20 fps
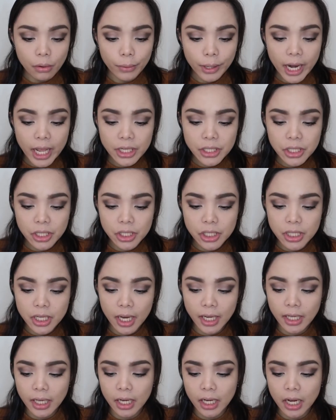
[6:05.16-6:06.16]
Wala siyang
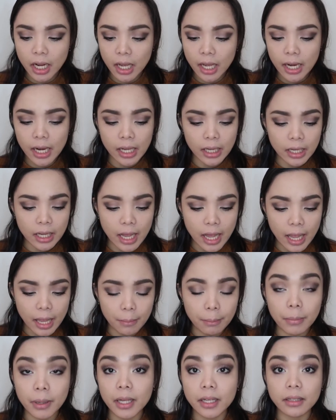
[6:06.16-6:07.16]
shade na
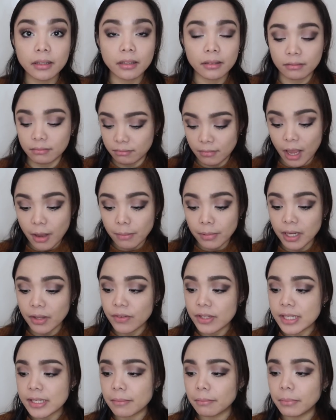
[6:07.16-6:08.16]
nakalagay, but I
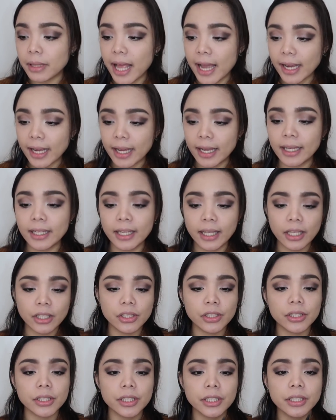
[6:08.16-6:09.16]
believe it's a black
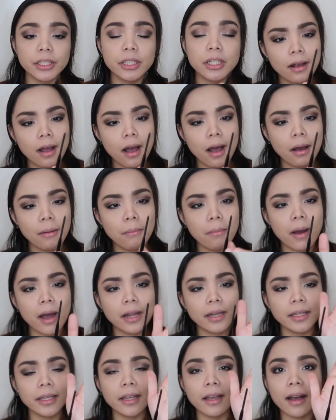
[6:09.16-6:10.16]
eyeliner.
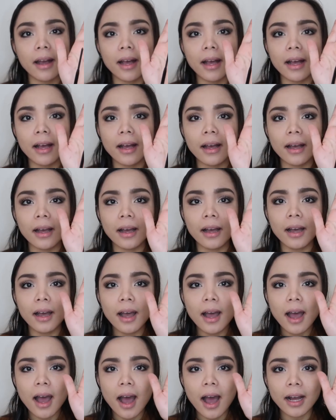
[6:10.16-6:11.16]
Haba niya!
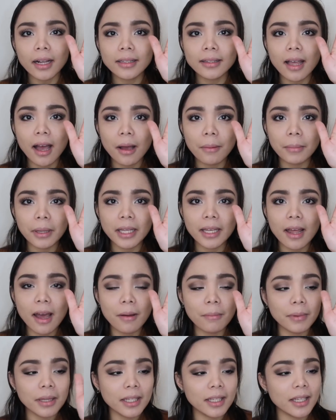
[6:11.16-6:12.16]
Ang
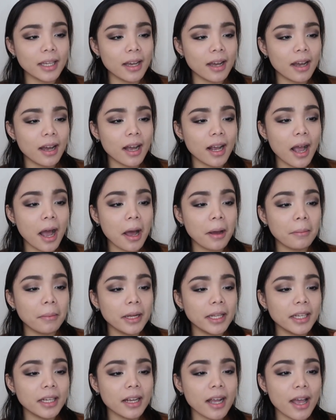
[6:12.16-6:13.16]
dami-dami niya. Ang
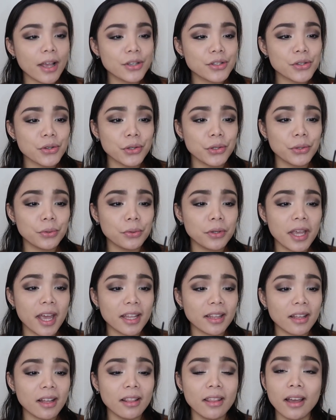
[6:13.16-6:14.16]
haba niya, guys. So, you
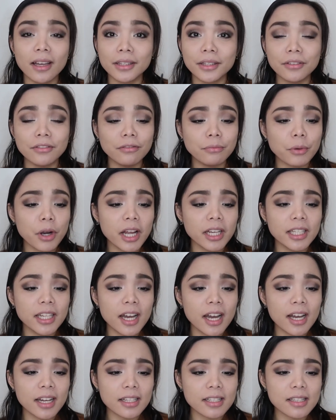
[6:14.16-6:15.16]
get a lot of
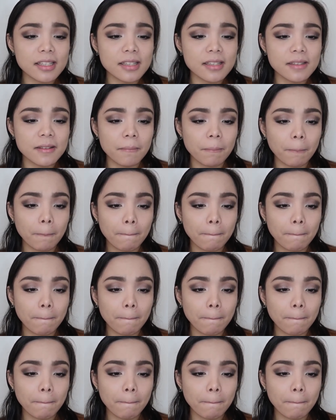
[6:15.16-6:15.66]
products.